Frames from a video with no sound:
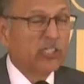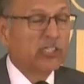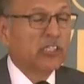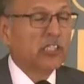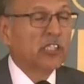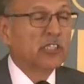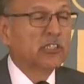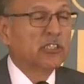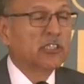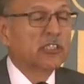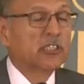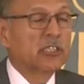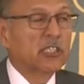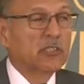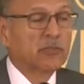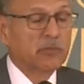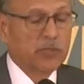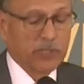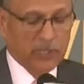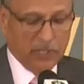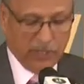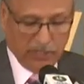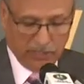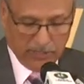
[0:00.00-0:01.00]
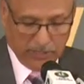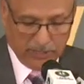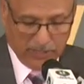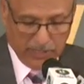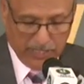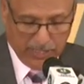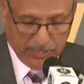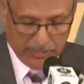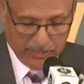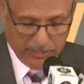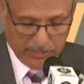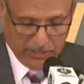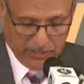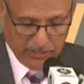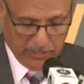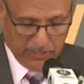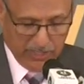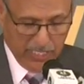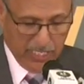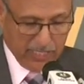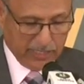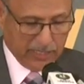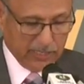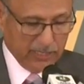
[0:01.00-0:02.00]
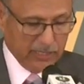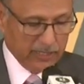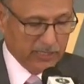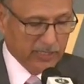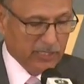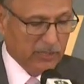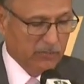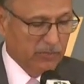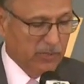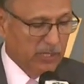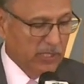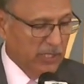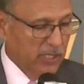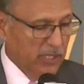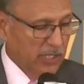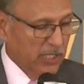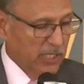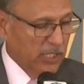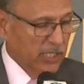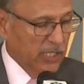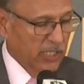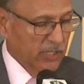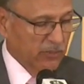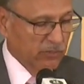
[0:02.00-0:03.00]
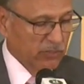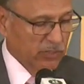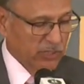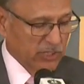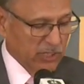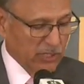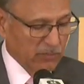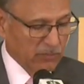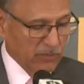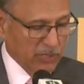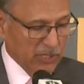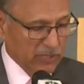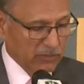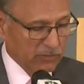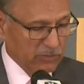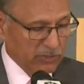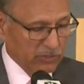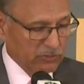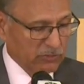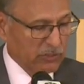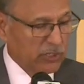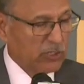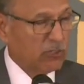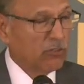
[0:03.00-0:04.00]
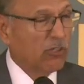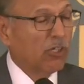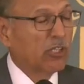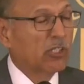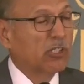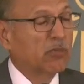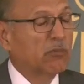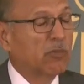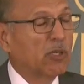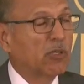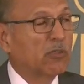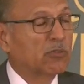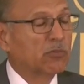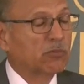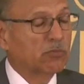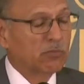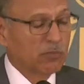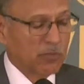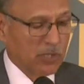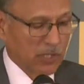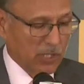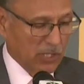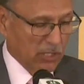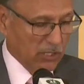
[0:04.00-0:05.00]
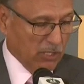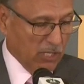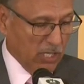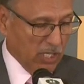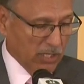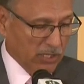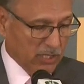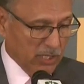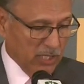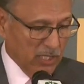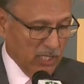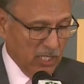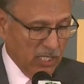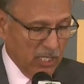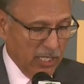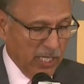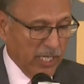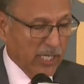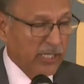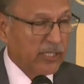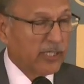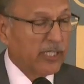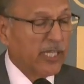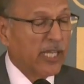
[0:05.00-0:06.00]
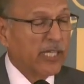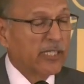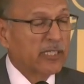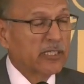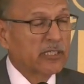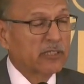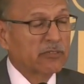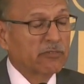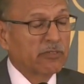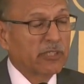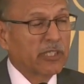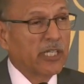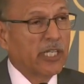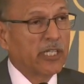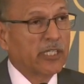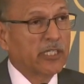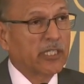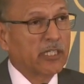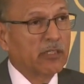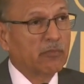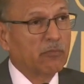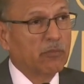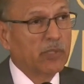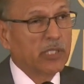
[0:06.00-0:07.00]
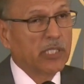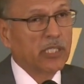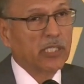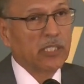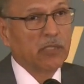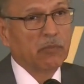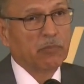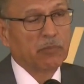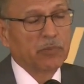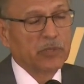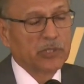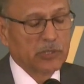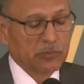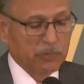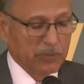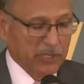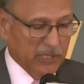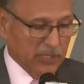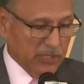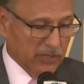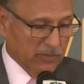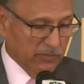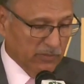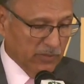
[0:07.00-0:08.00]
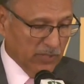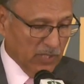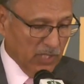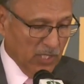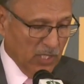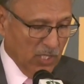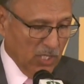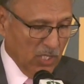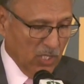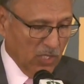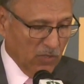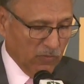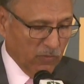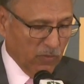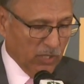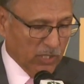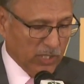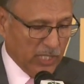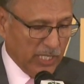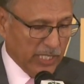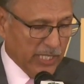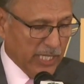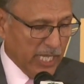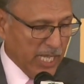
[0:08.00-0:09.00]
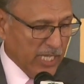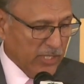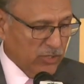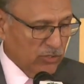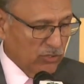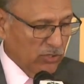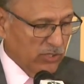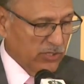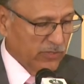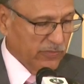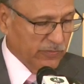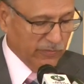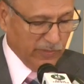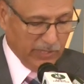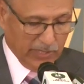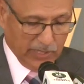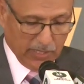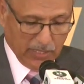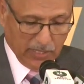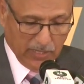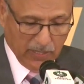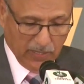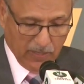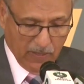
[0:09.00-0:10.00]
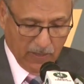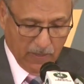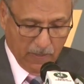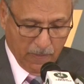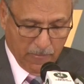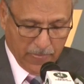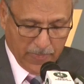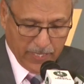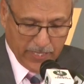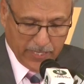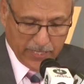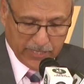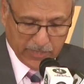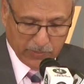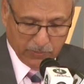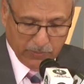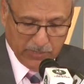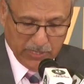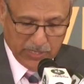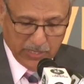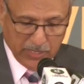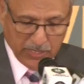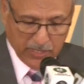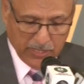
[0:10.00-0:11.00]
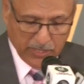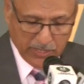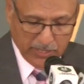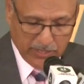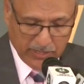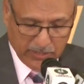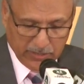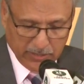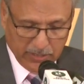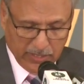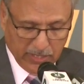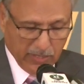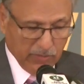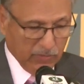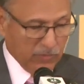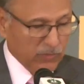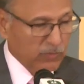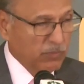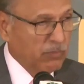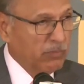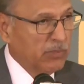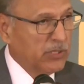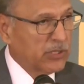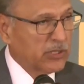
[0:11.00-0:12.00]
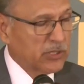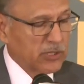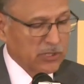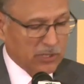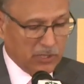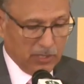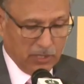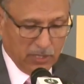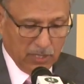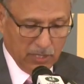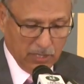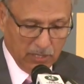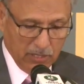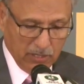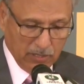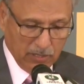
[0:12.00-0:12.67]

and Justice Committee in the, in the National Assembly, it was something which we talked about a lot. And that is where I can bring in a perspective of what I actually feel. It's been, it, it, Mr